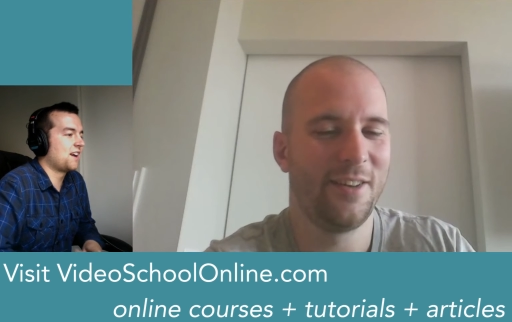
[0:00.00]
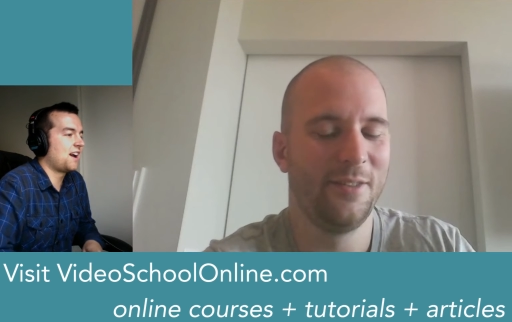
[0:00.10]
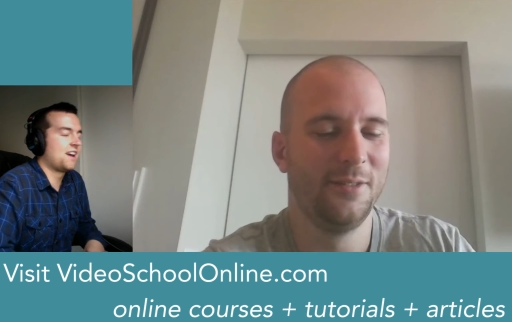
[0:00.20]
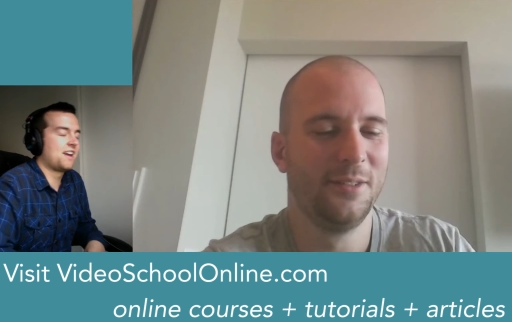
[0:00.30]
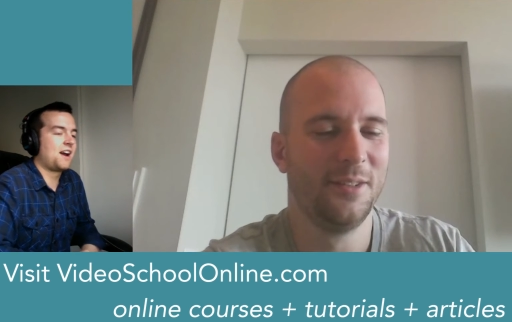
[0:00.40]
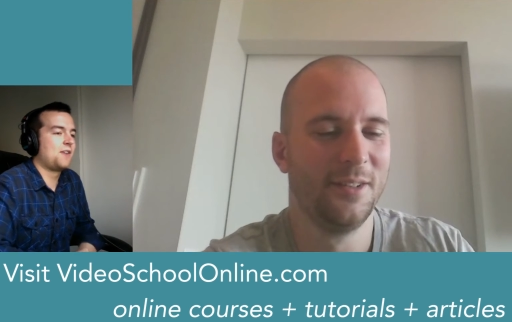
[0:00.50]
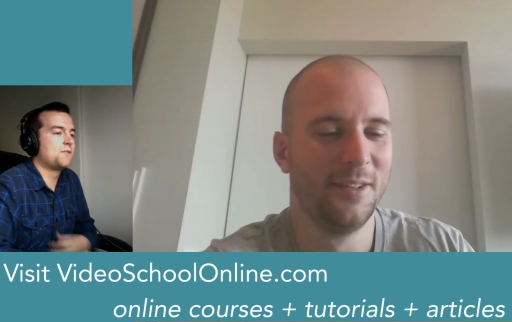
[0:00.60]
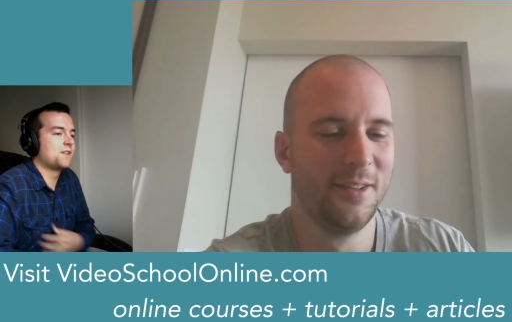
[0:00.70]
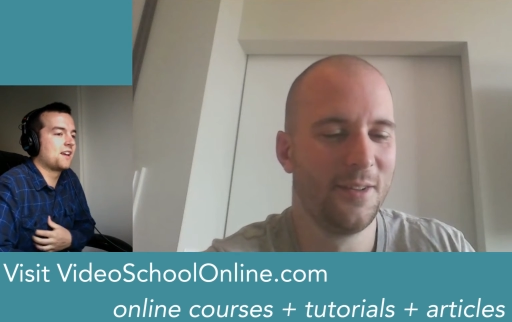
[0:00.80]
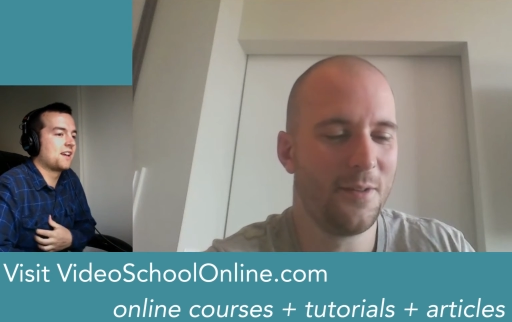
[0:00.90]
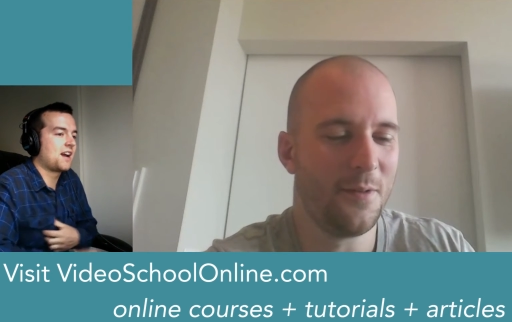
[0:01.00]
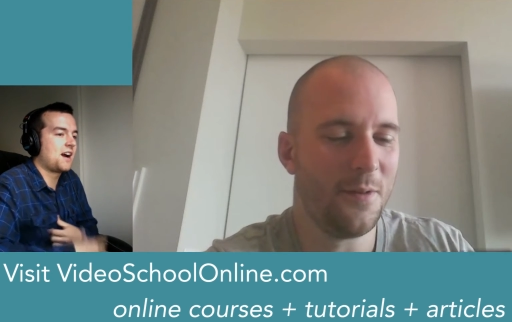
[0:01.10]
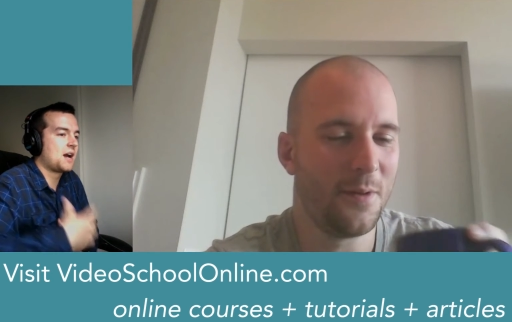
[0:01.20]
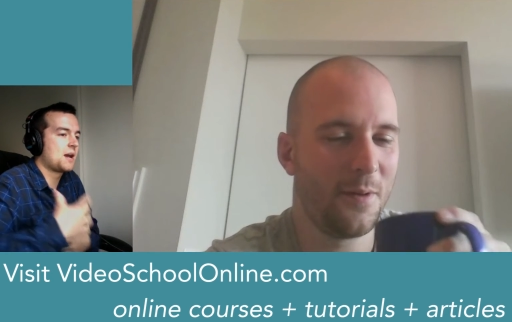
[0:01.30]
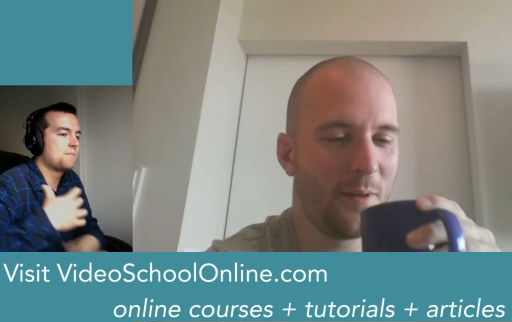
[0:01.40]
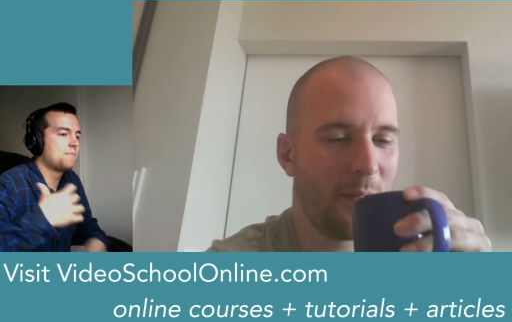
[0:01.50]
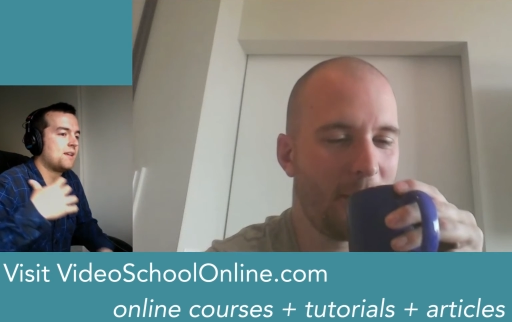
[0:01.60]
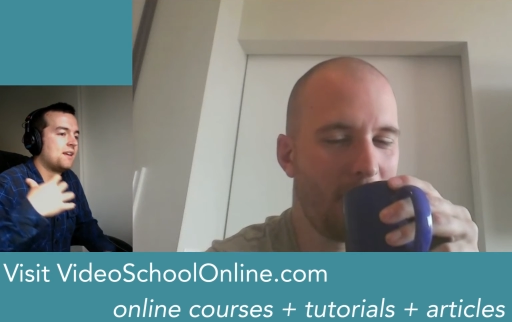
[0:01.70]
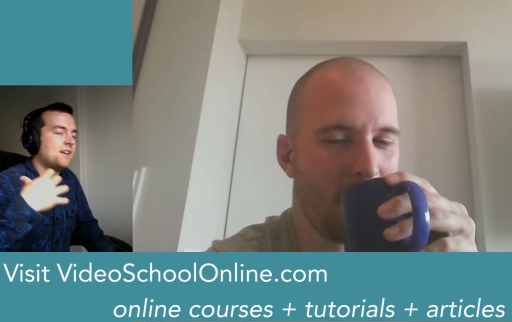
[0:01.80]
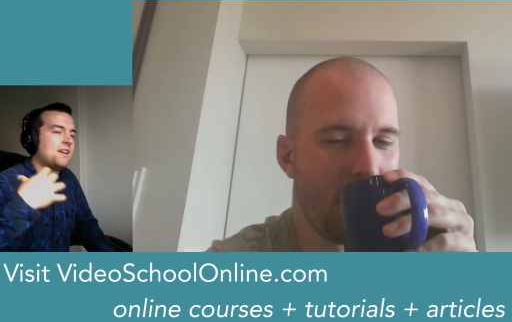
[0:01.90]
Speaker 1: I, I feel like
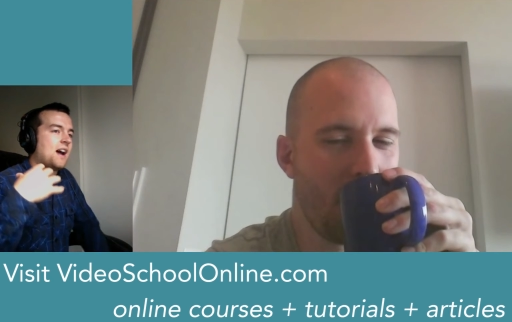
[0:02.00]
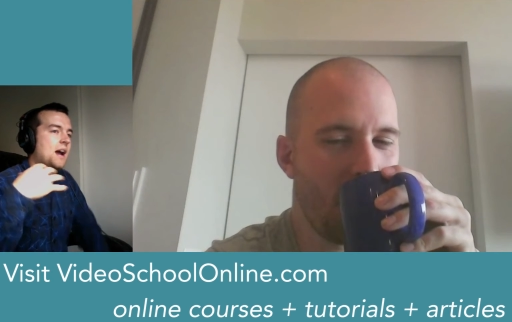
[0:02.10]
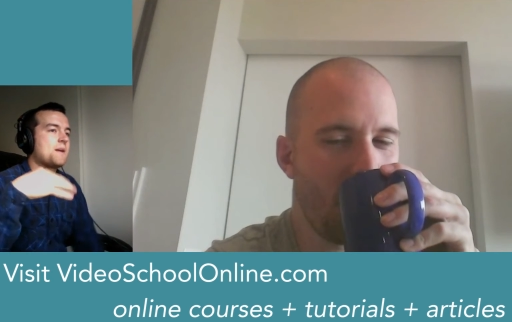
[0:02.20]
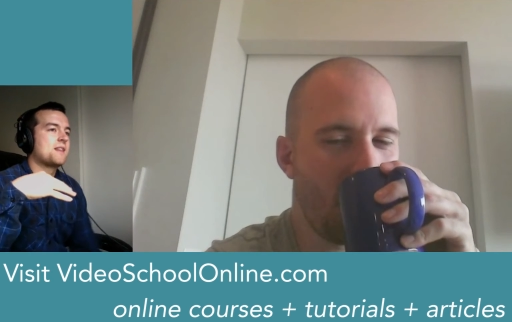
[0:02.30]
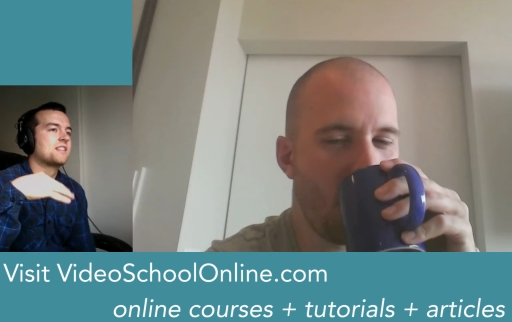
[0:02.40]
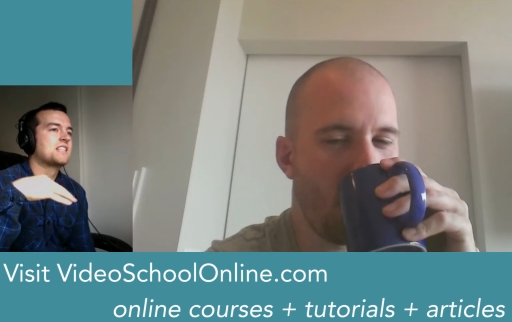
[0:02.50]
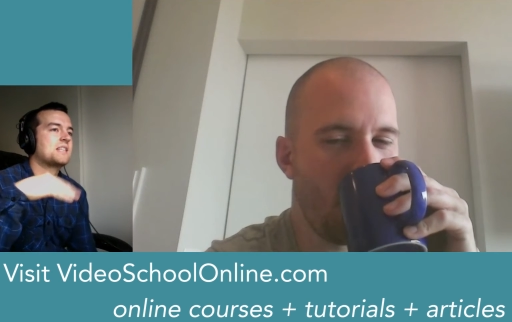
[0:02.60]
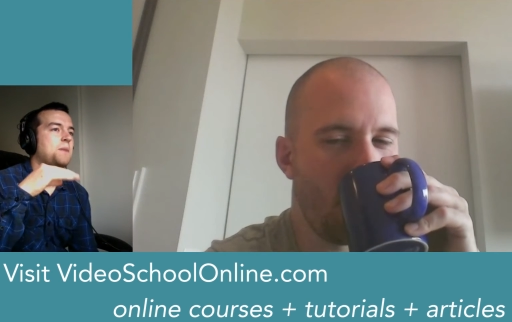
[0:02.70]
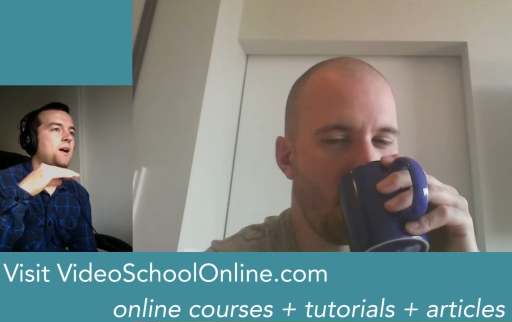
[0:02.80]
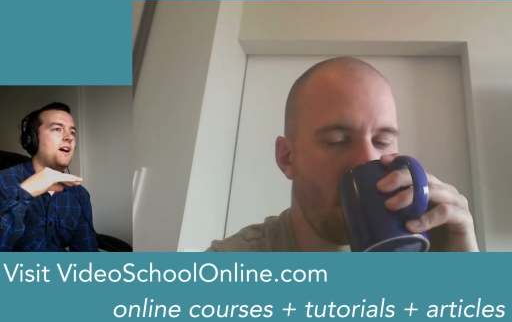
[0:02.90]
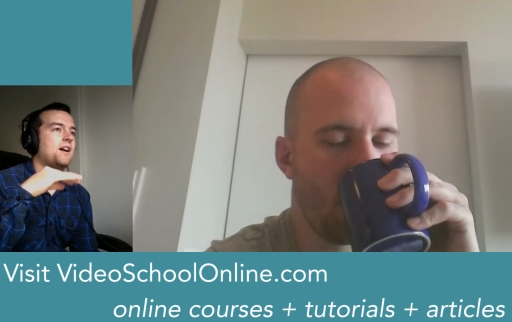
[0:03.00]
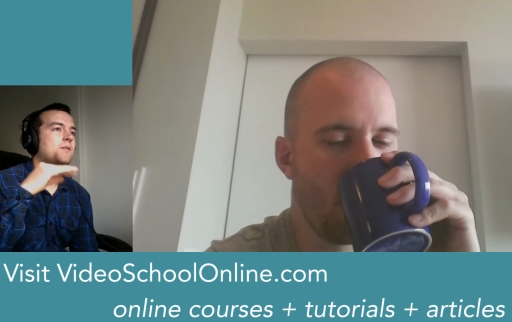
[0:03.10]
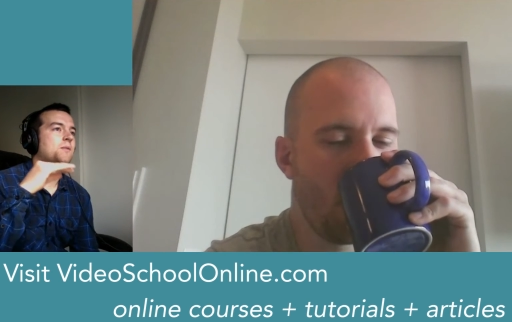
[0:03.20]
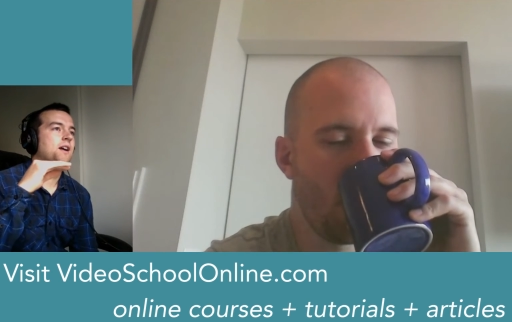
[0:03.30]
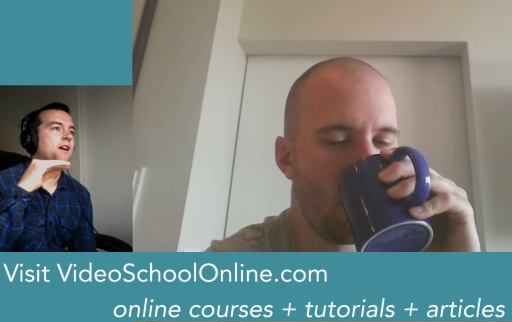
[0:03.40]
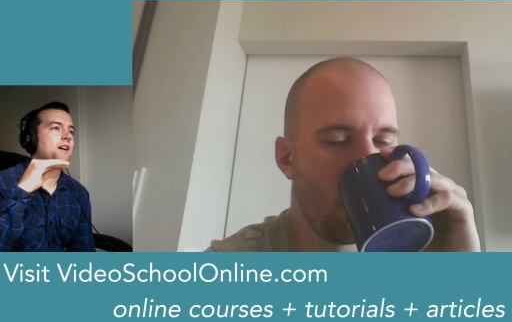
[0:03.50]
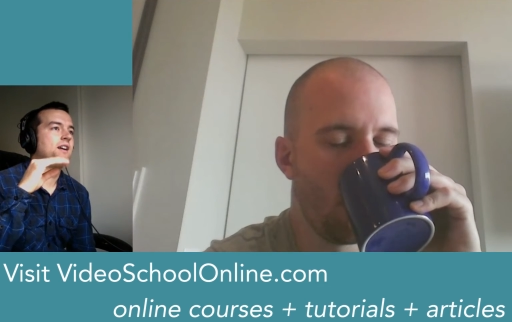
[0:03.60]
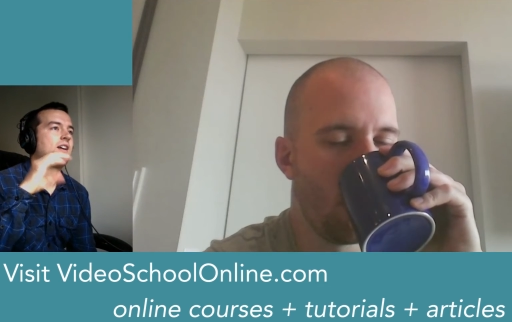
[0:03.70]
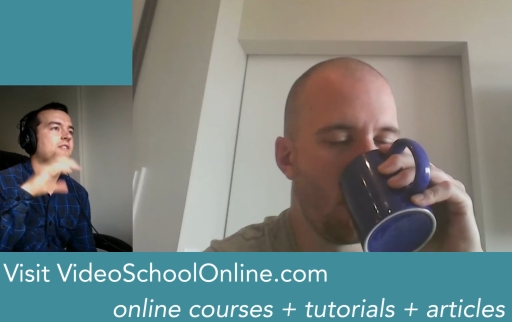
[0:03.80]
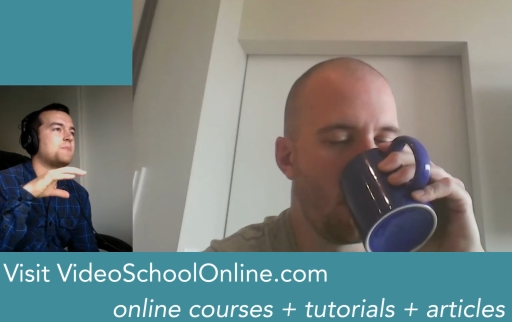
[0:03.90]
I'm I'm at this spot
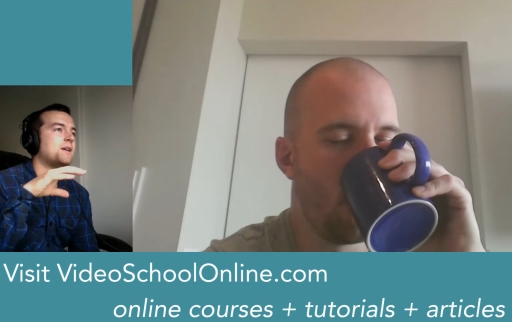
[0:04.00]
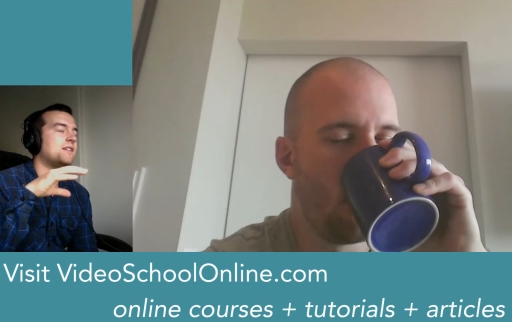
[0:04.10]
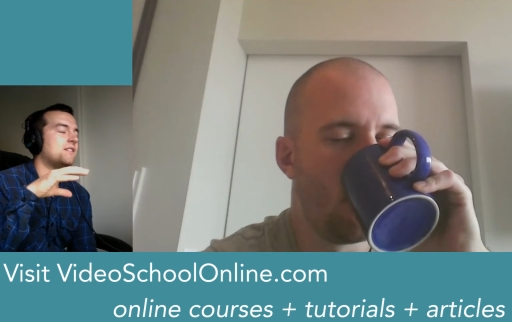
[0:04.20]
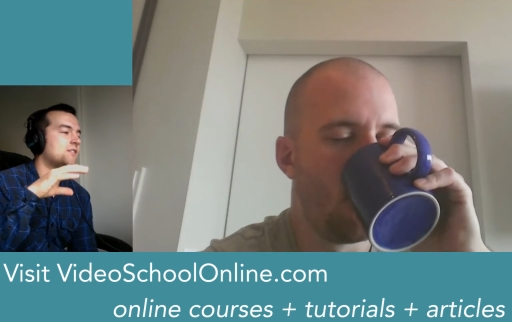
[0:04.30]
where I've been